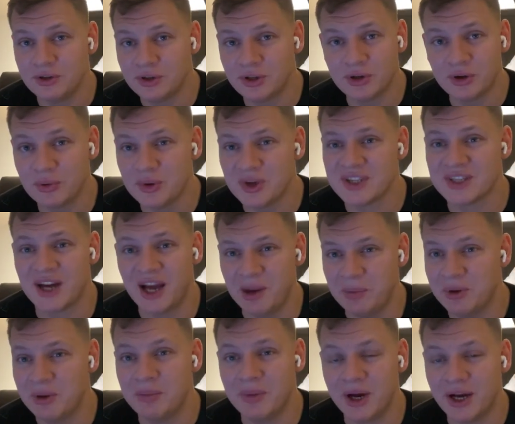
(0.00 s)
You can always
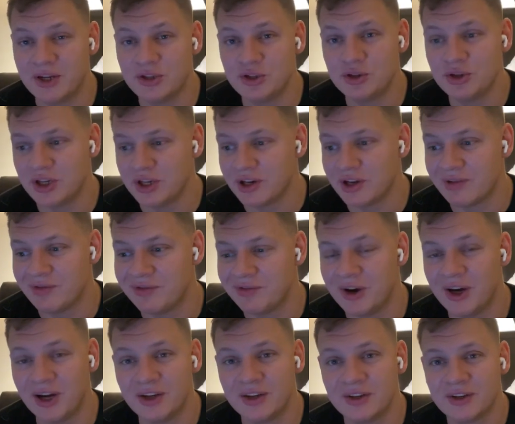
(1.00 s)
hype the match. You can have
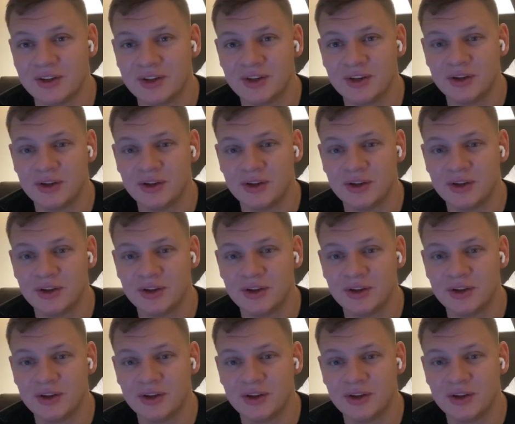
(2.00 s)
fun.